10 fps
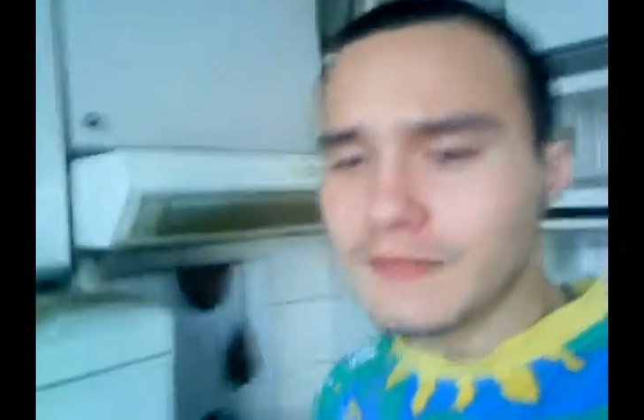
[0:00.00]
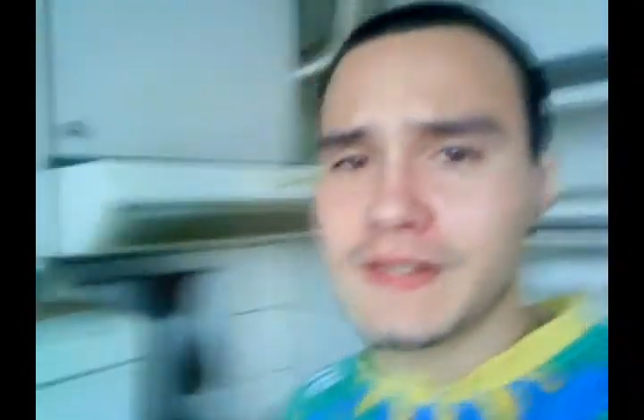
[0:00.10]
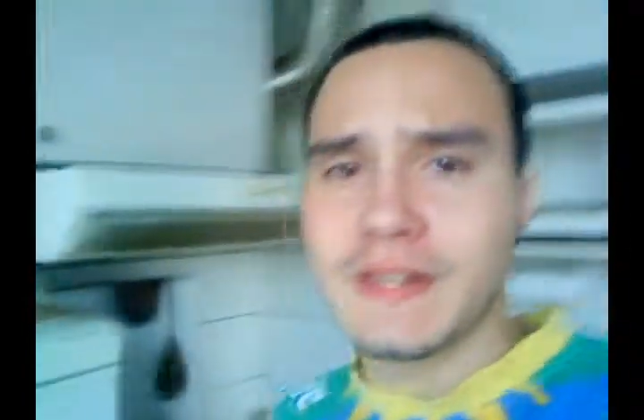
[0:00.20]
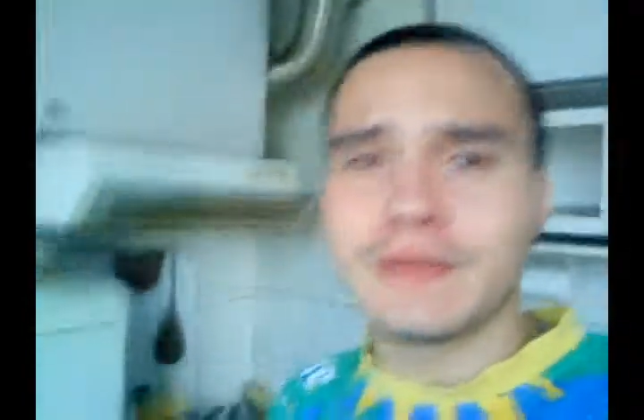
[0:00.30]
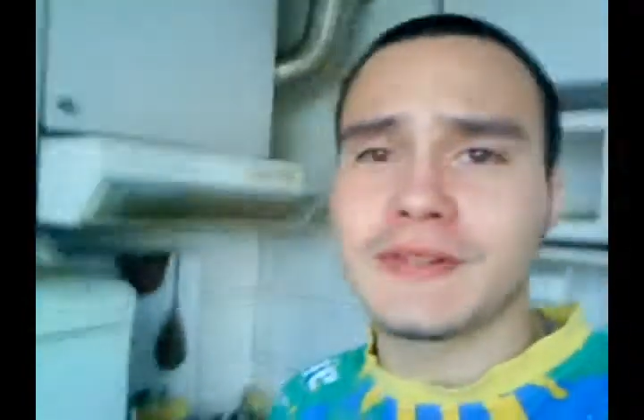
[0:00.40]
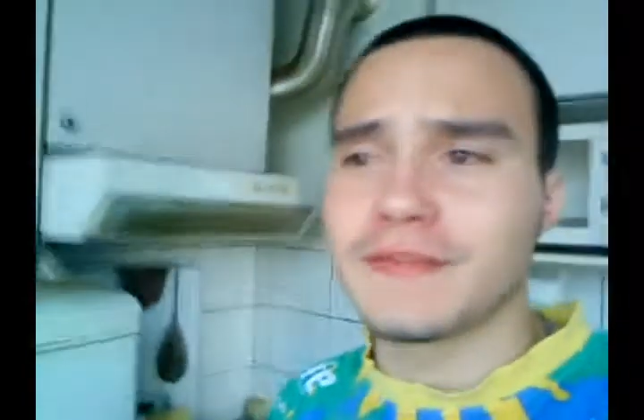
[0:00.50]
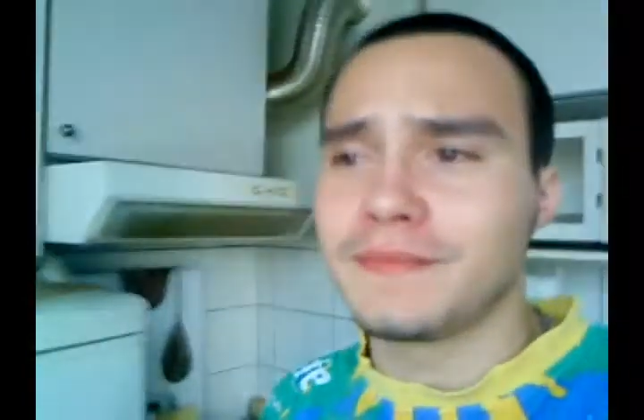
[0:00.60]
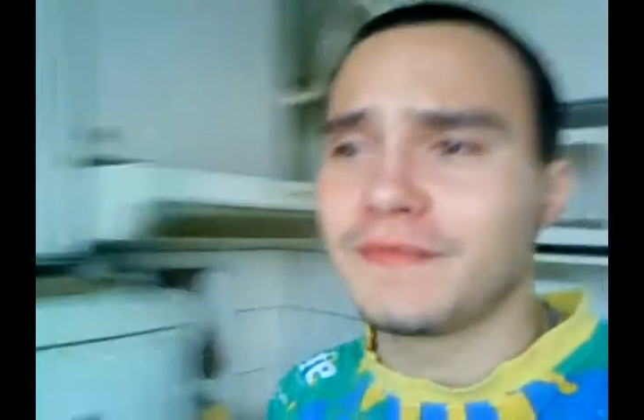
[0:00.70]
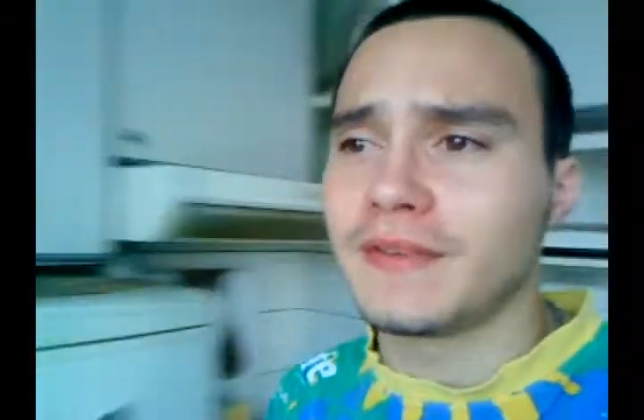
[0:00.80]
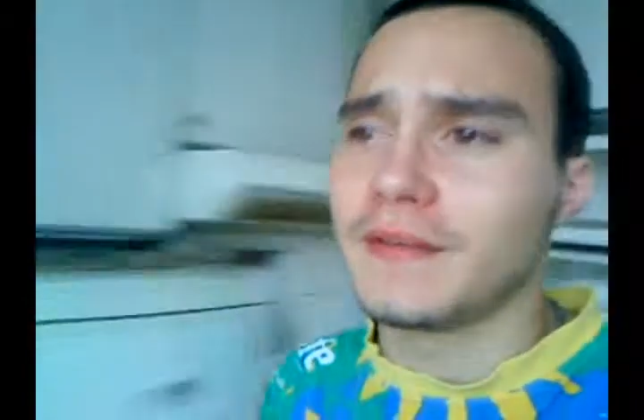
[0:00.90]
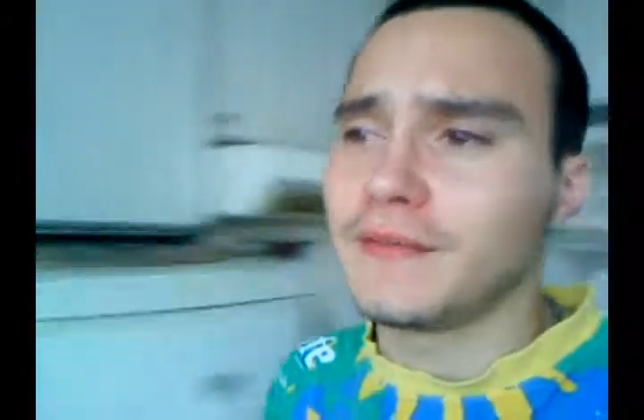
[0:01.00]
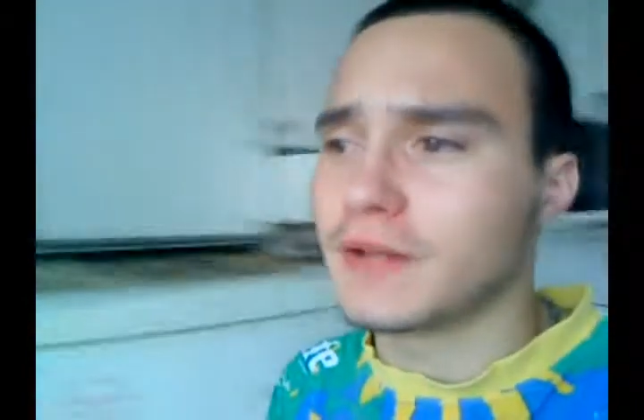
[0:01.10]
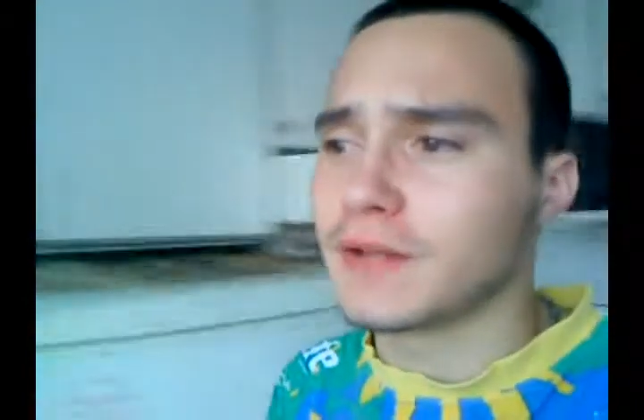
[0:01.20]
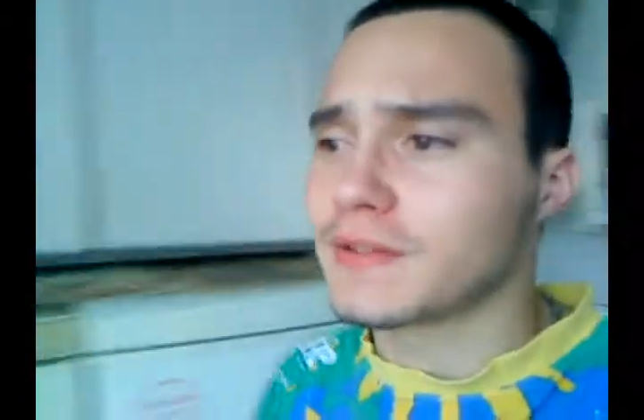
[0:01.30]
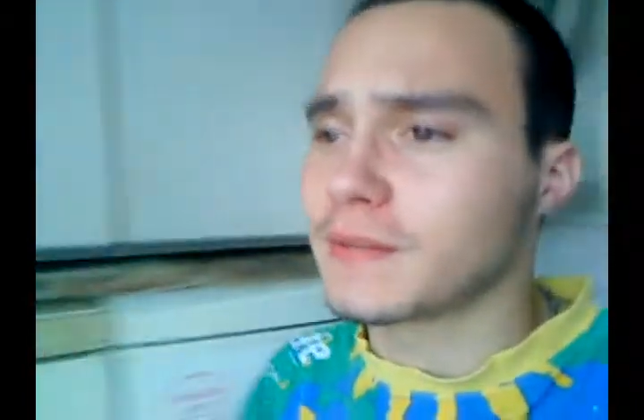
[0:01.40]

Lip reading: series of videos.